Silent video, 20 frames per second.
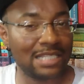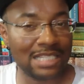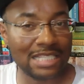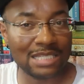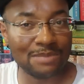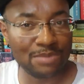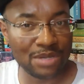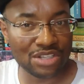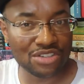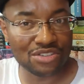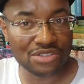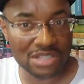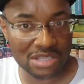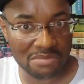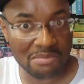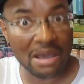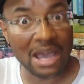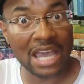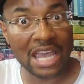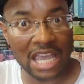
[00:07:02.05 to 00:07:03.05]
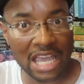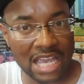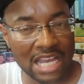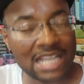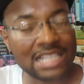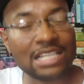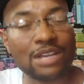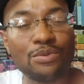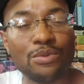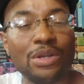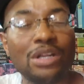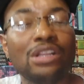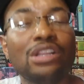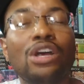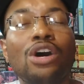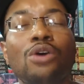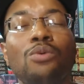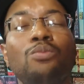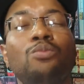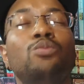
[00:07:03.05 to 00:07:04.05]
these pictures in my head as I read
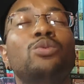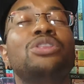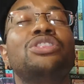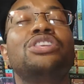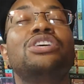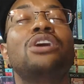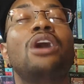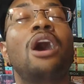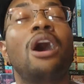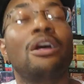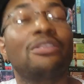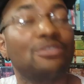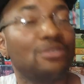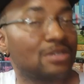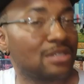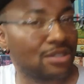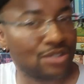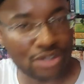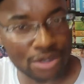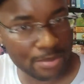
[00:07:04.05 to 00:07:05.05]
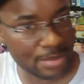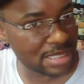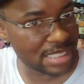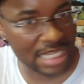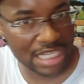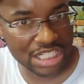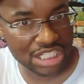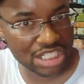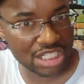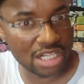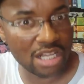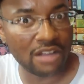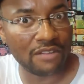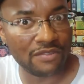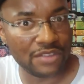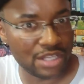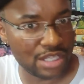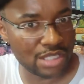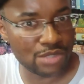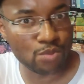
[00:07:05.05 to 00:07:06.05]
along with the author's interpretation
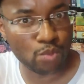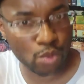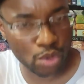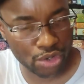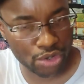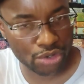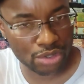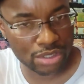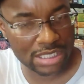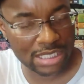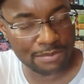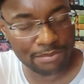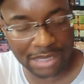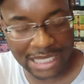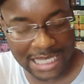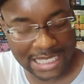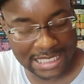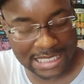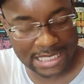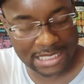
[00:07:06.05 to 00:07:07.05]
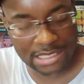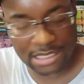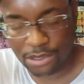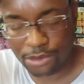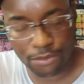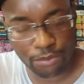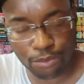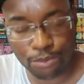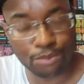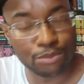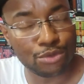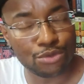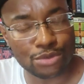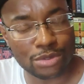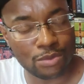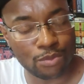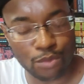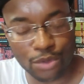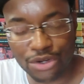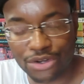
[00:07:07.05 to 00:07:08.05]
of these words and places of
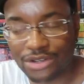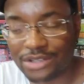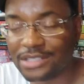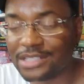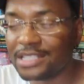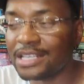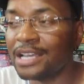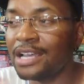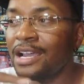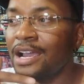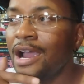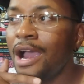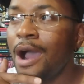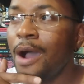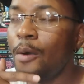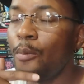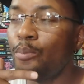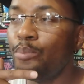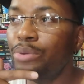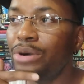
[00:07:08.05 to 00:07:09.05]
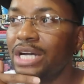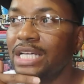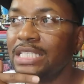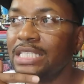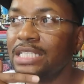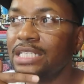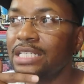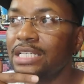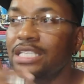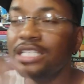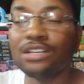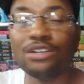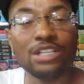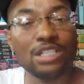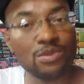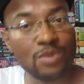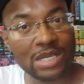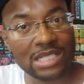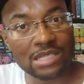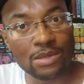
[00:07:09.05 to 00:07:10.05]
using words. But he's on
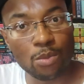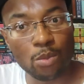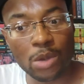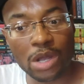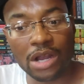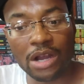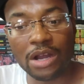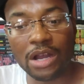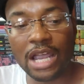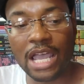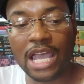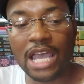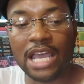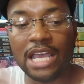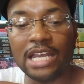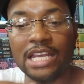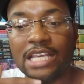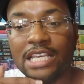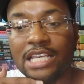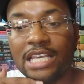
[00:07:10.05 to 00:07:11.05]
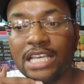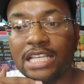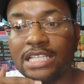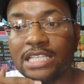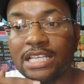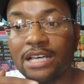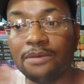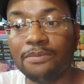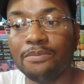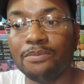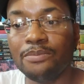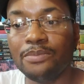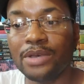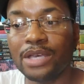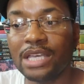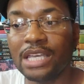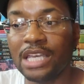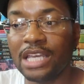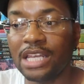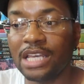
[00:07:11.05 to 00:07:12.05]
his way somewhere and he ends up
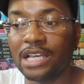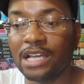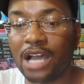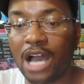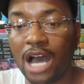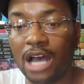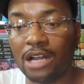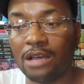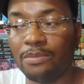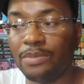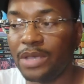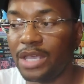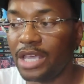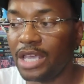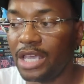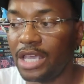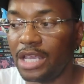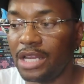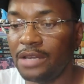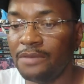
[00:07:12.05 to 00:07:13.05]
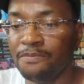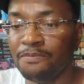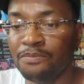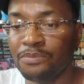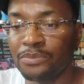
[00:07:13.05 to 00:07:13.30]
getting caught up in